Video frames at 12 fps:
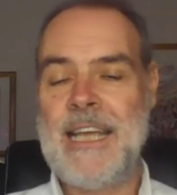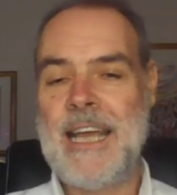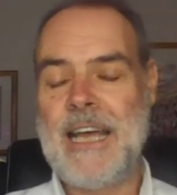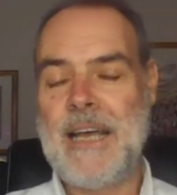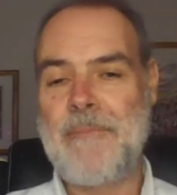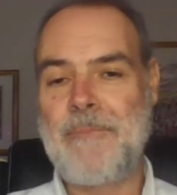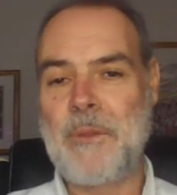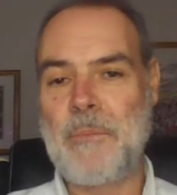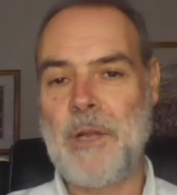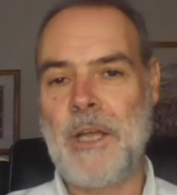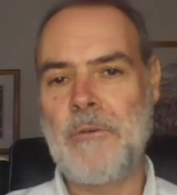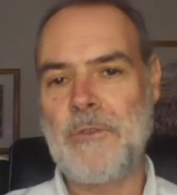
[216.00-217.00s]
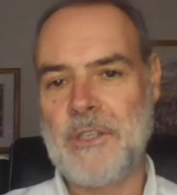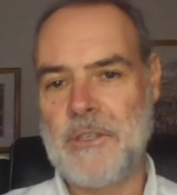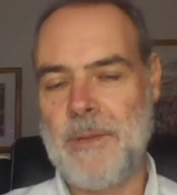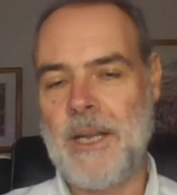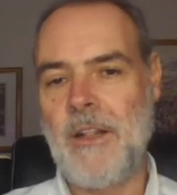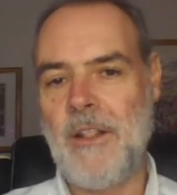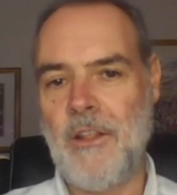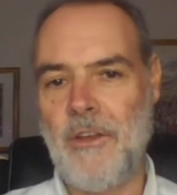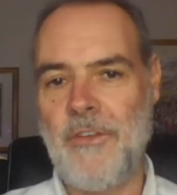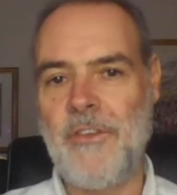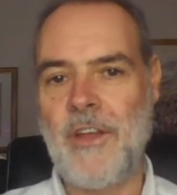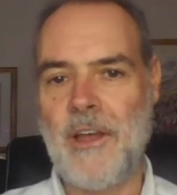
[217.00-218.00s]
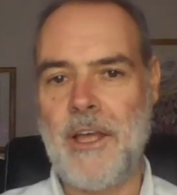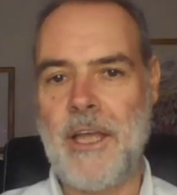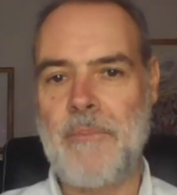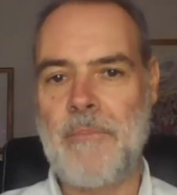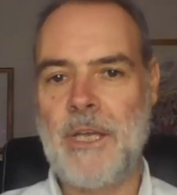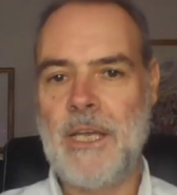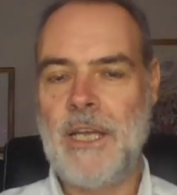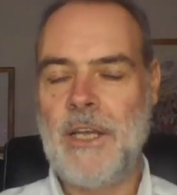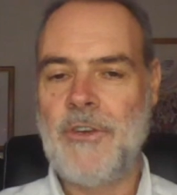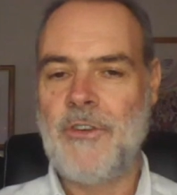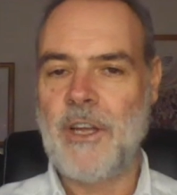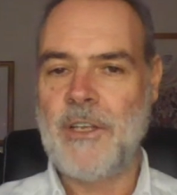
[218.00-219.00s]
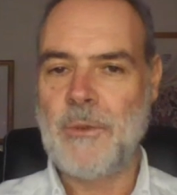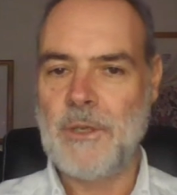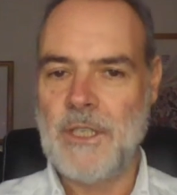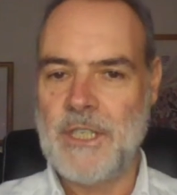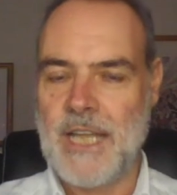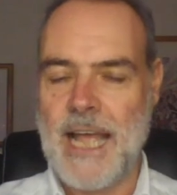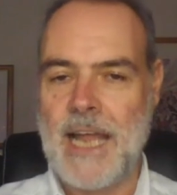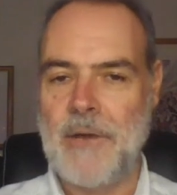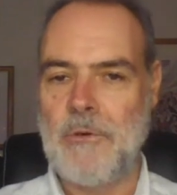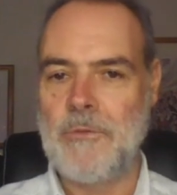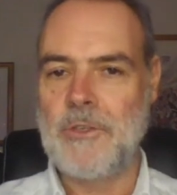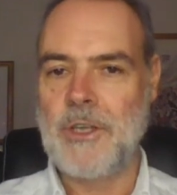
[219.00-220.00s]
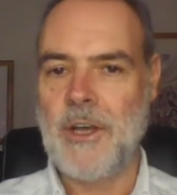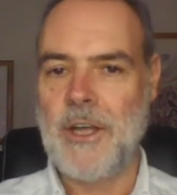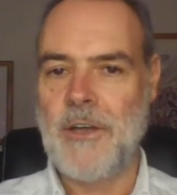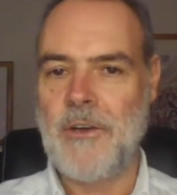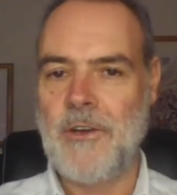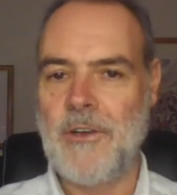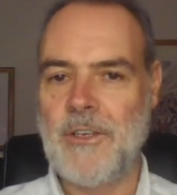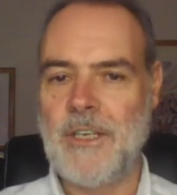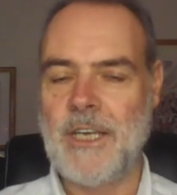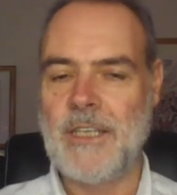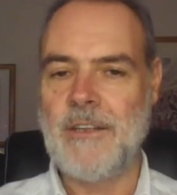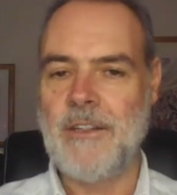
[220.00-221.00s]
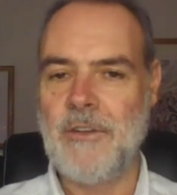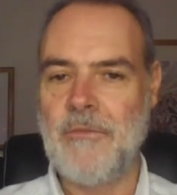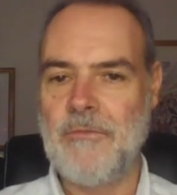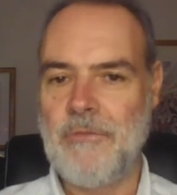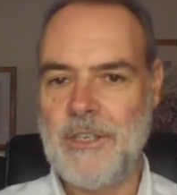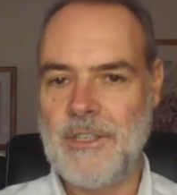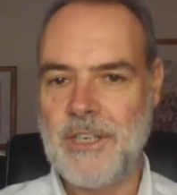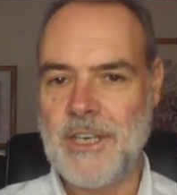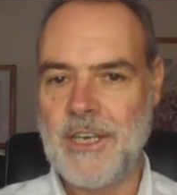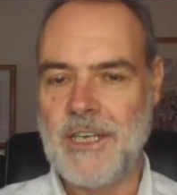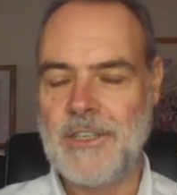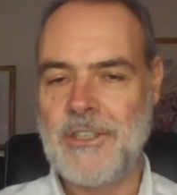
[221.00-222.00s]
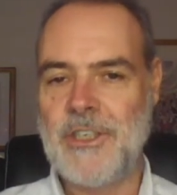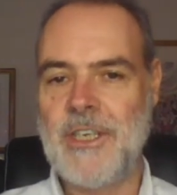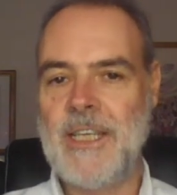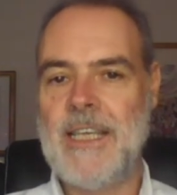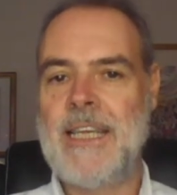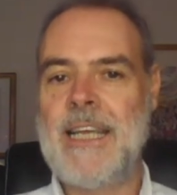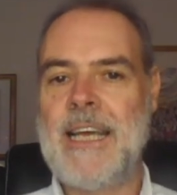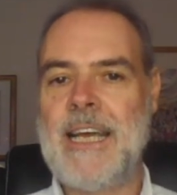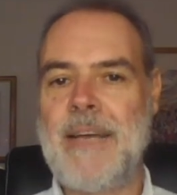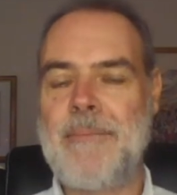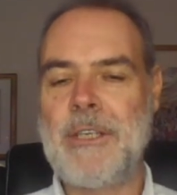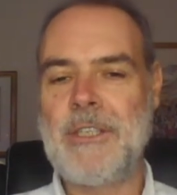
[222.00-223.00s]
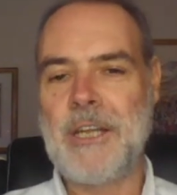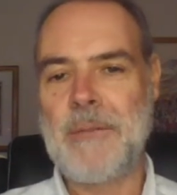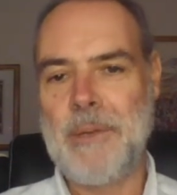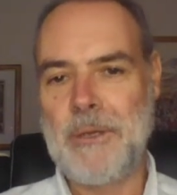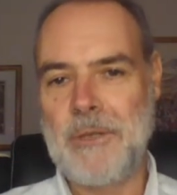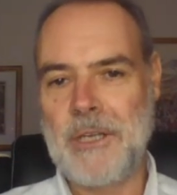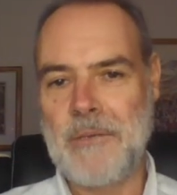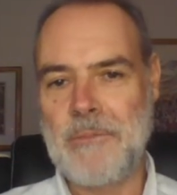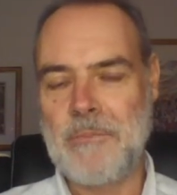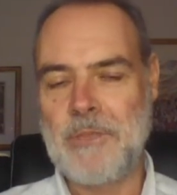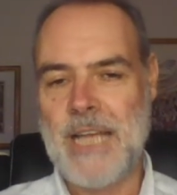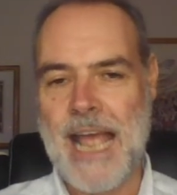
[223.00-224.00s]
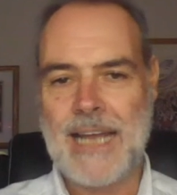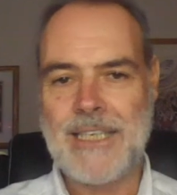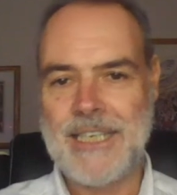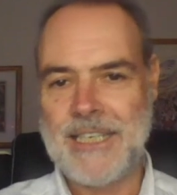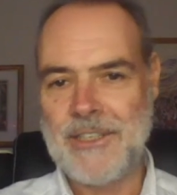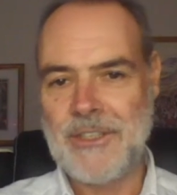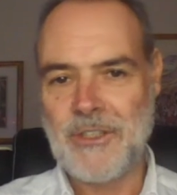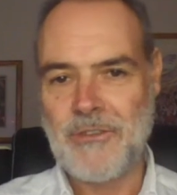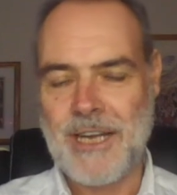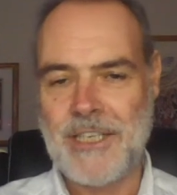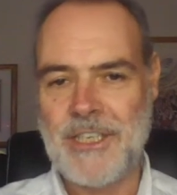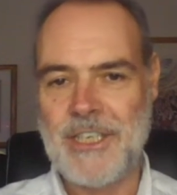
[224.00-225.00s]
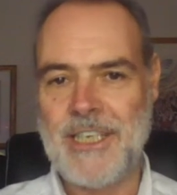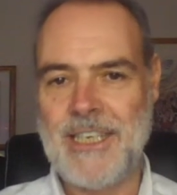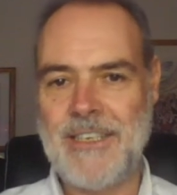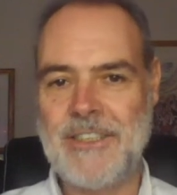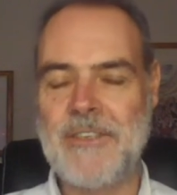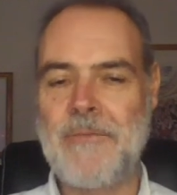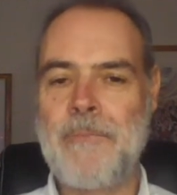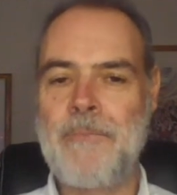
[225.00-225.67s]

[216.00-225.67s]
um, but I also spent a lot of time trying to understand what was going on. I did a lot of research. Um, I started building up some tactics and strategies.